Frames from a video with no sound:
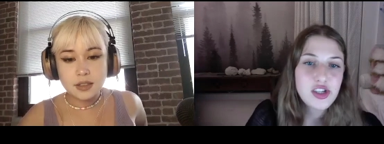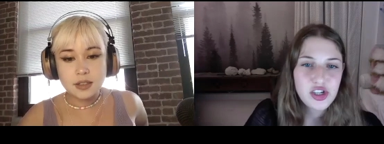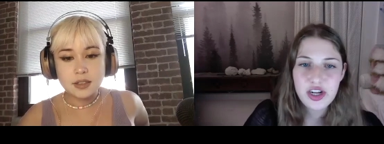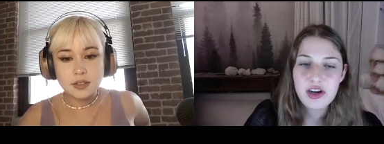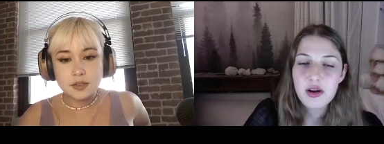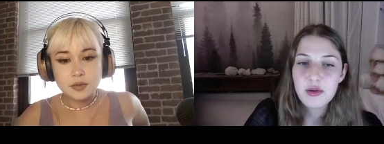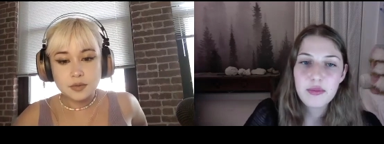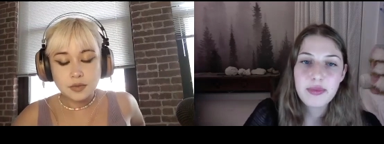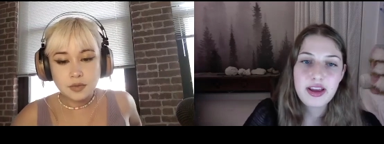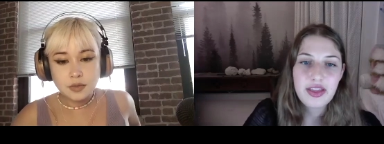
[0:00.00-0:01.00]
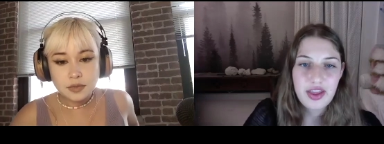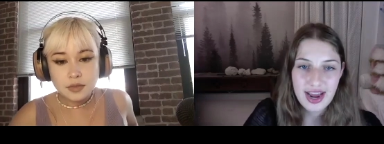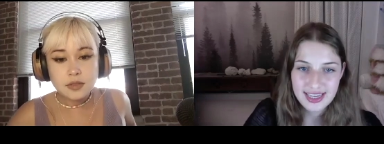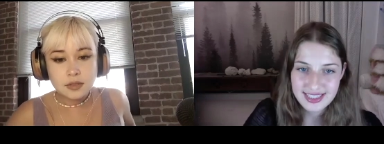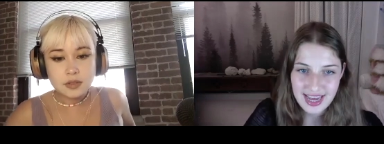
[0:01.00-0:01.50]
Speaker 1: engineering will be in
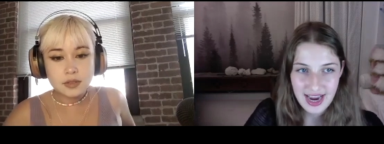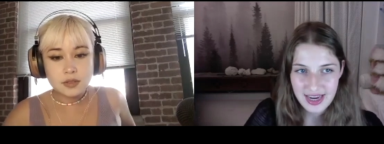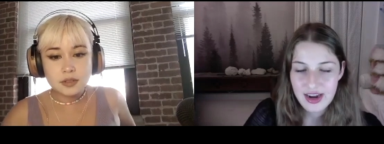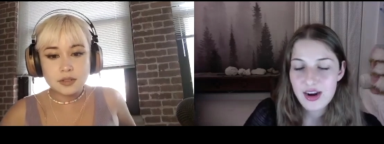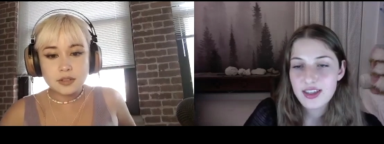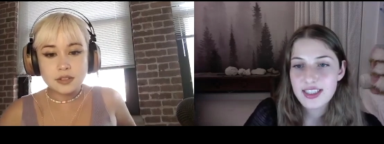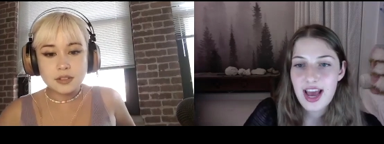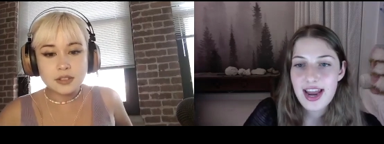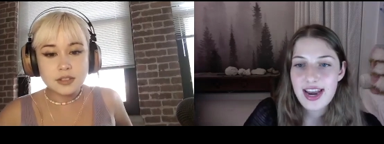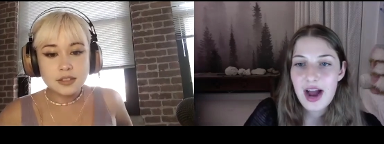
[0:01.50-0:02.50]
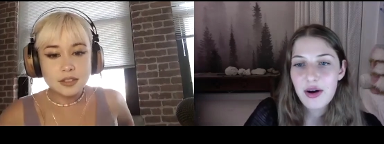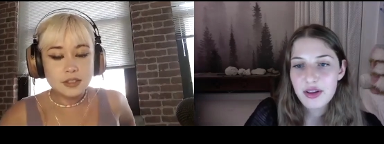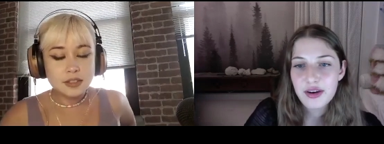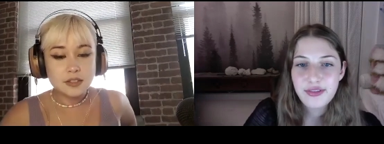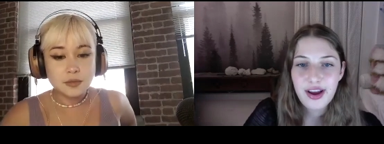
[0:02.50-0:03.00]
the next ten years, and how
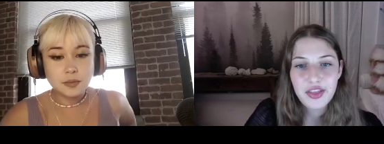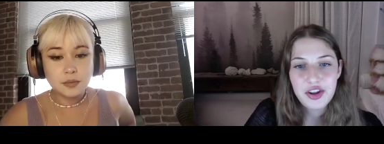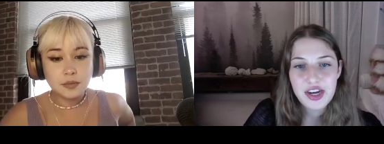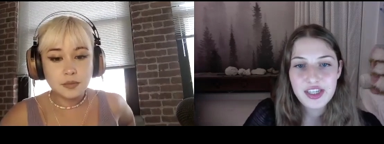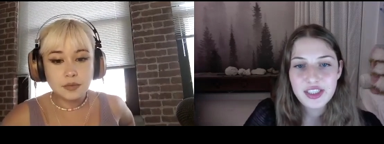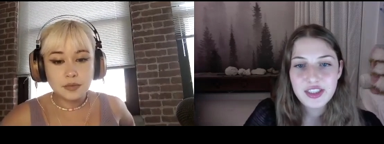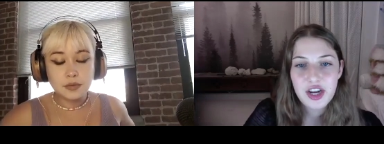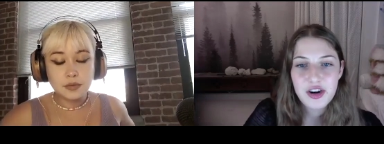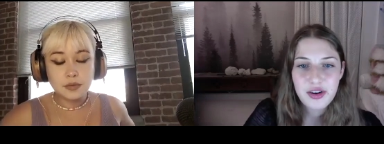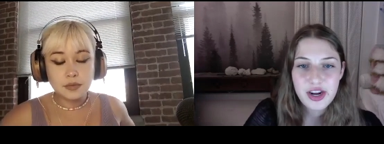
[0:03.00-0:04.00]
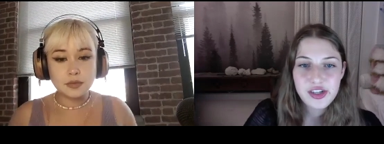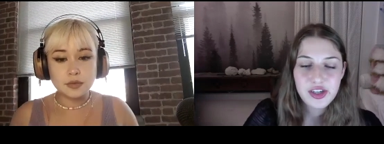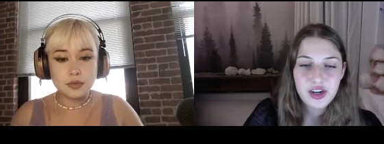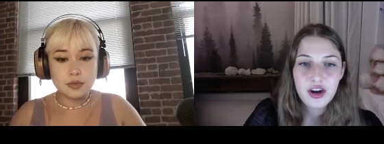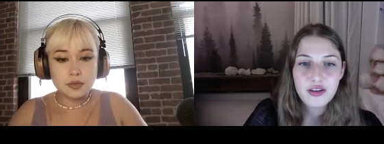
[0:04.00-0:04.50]
will it affect the next
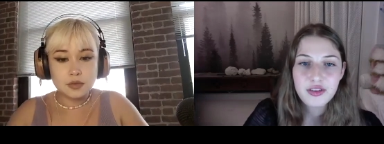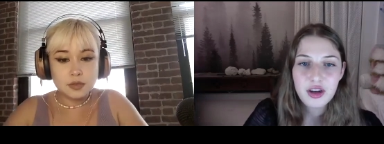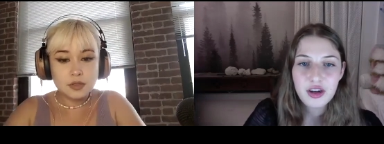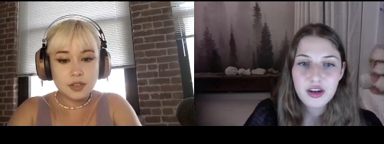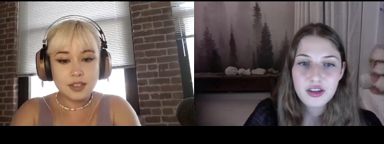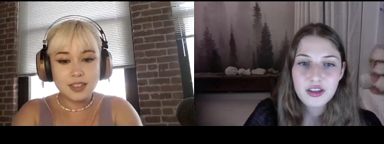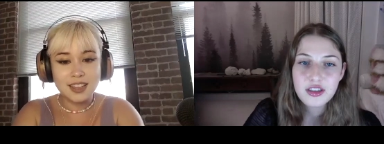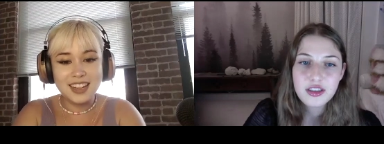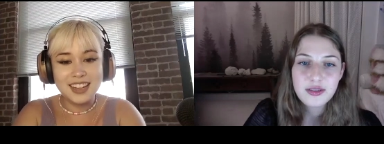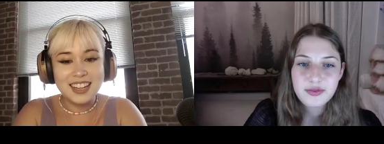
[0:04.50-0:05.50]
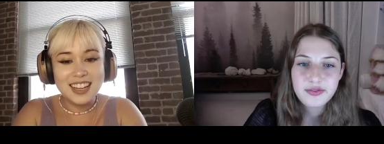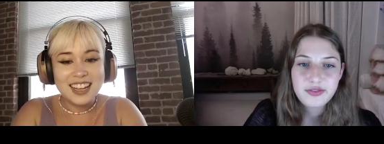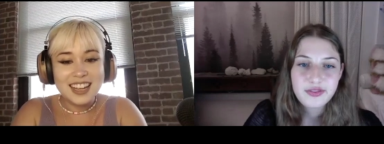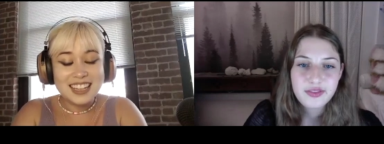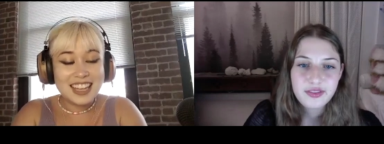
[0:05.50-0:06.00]
generation of young girls?
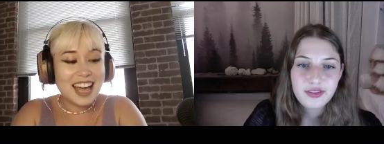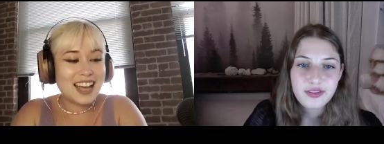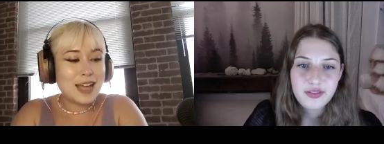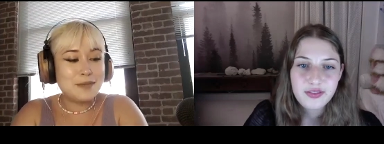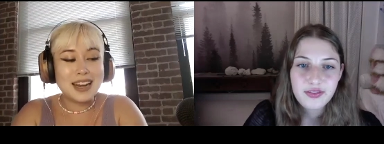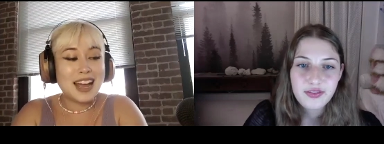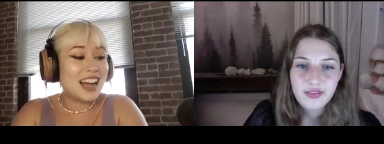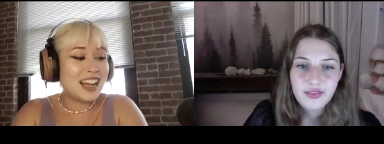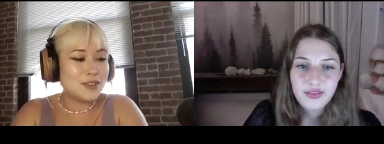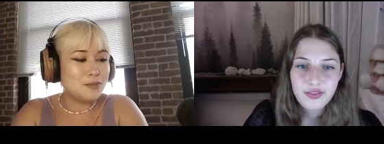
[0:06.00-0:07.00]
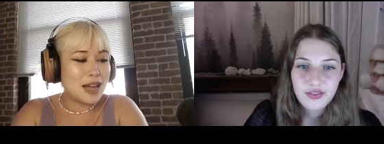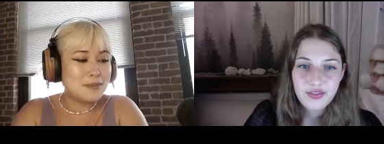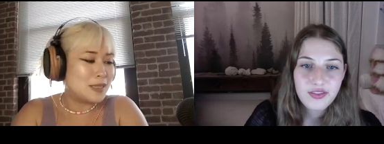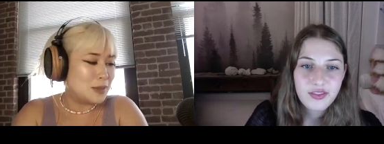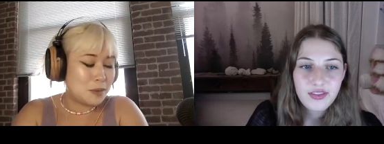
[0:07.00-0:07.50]
Speaker 2: Yeah, I mean, I'm
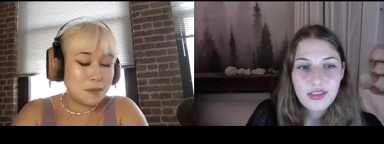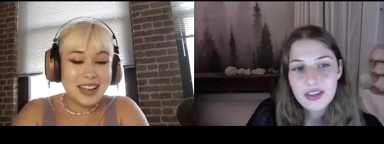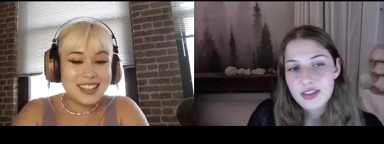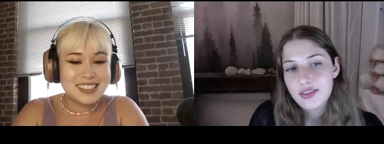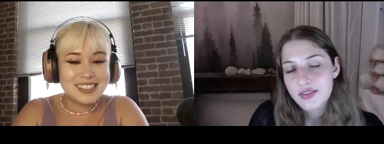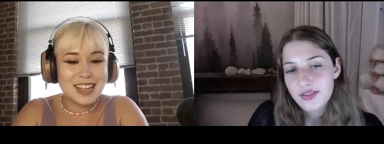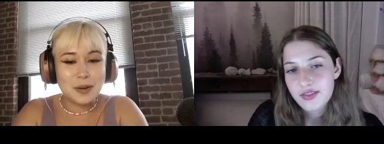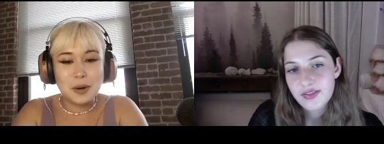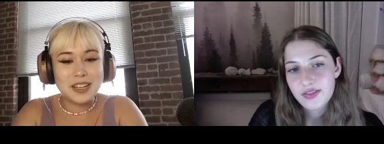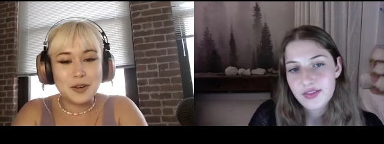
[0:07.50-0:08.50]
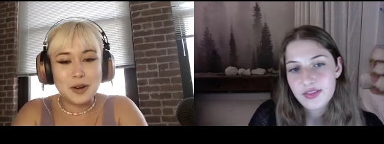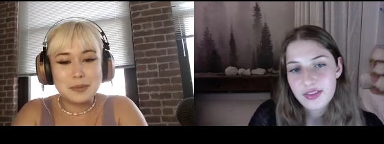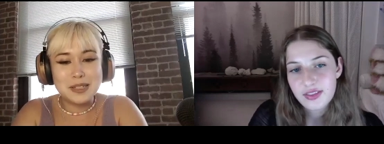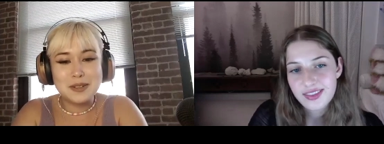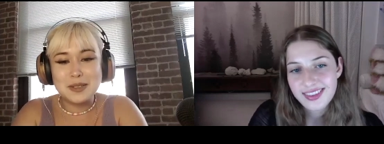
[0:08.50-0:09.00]
I'm super biased because I work in
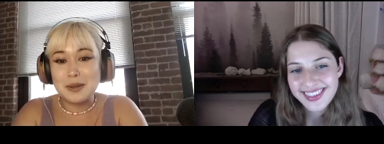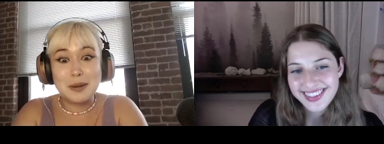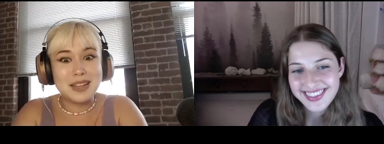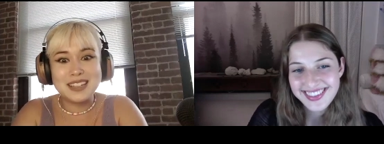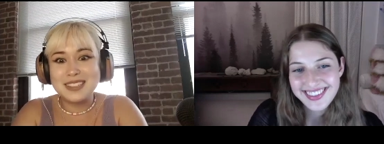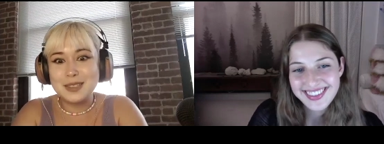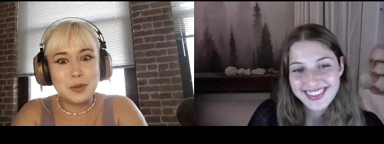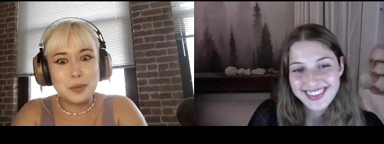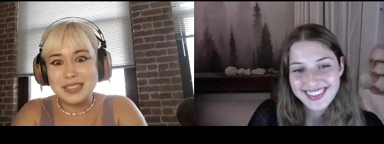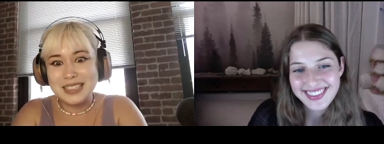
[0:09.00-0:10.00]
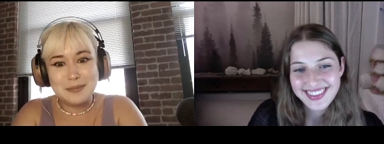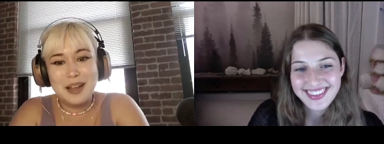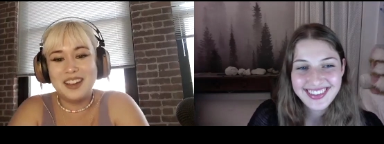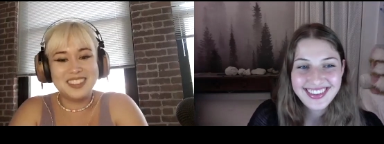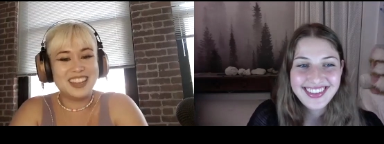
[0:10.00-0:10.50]
crypto, so I'm like super deep
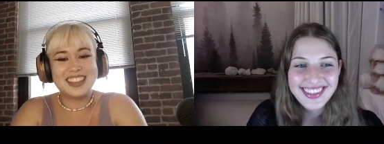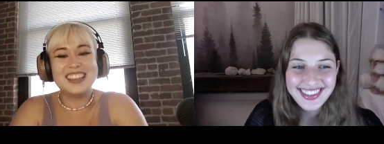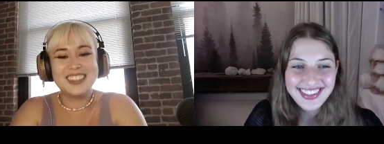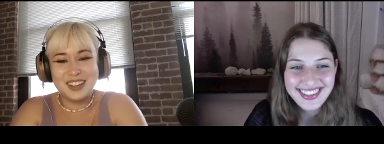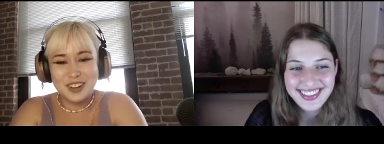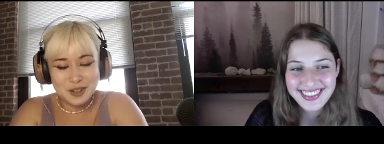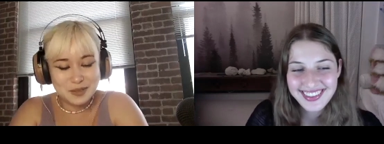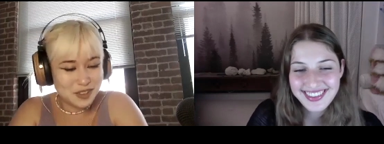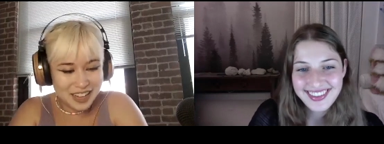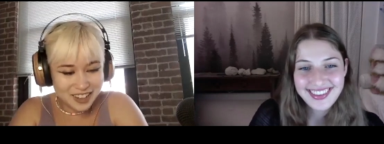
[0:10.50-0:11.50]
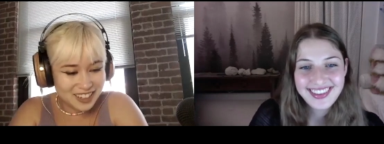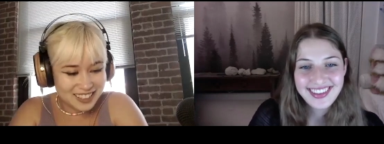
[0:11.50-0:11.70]
on like the crypto anarchy